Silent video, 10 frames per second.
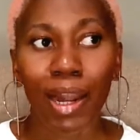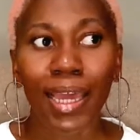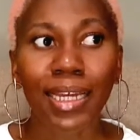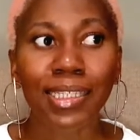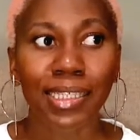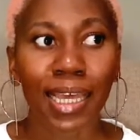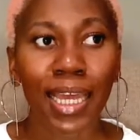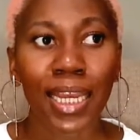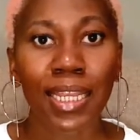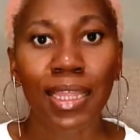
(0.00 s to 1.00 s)
Like I
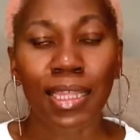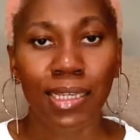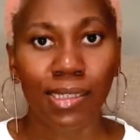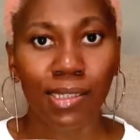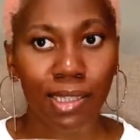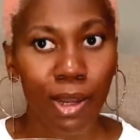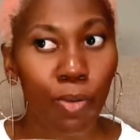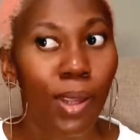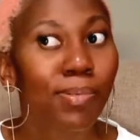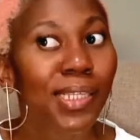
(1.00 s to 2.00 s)
said, there's
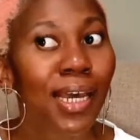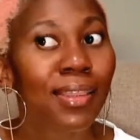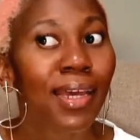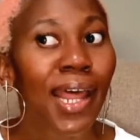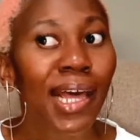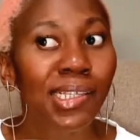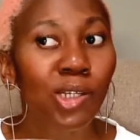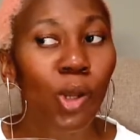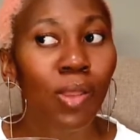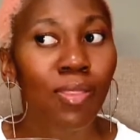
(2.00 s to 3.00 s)
that website that has
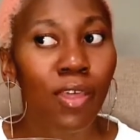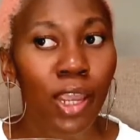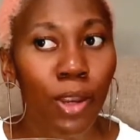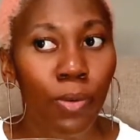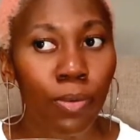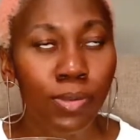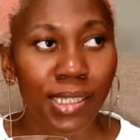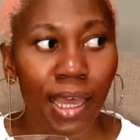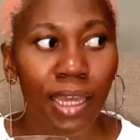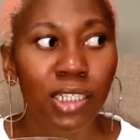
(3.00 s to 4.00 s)
it on their
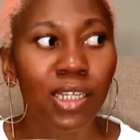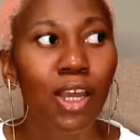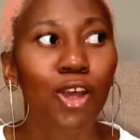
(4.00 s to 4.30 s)
site.